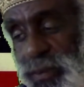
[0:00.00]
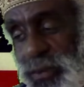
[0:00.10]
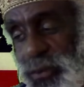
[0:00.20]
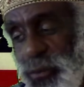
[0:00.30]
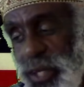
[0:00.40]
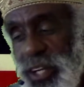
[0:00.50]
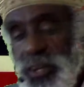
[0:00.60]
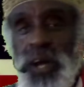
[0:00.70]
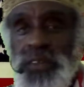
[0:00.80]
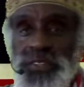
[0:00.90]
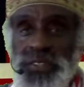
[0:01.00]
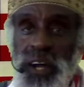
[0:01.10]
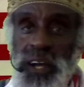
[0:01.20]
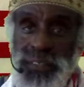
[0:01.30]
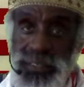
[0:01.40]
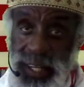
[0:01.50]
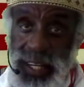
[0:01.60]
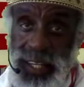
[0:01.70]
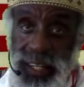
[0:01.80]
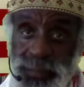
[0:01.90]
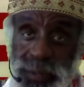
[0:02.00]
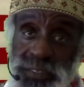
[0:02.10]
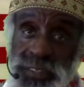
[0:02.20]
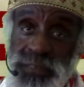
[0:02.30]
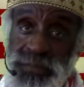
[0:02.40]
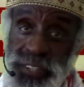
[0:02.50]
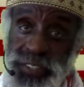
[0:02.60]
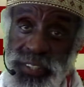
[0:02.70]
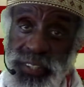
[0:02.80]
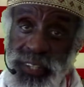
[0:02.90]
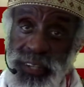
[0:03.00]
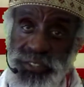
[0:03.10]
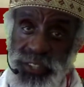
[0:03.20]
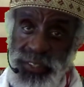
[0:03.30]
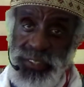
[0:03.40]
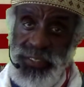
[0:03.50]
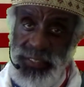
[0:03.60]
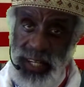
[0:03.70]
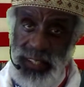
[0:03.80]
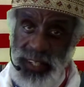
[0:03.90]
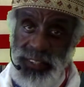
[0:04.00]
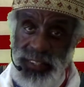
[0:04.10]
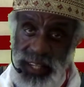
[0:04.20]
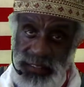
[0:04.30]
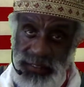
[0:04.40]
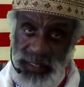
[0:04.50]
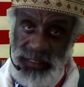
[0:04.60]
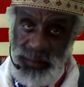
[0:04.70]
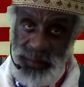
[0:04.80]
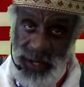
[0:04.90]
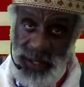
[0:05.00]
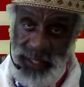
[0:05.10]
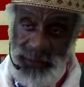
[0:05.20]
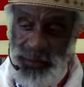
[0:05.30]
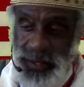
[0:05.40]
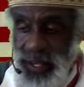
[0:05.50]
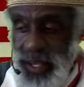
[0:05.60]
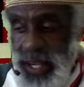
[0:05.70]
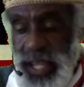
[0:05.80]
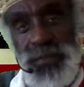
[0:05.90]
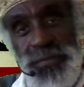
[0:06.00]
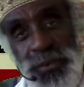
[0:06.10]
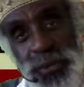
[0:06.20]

we hear all this talk today about the division of church and state in the United States of America and the First